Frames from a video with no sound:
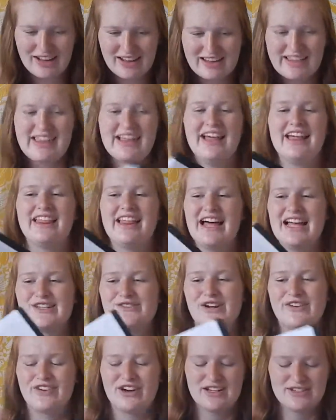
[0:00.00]
They last
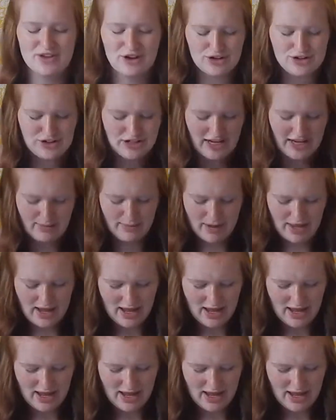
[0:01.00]
forever as long as you keep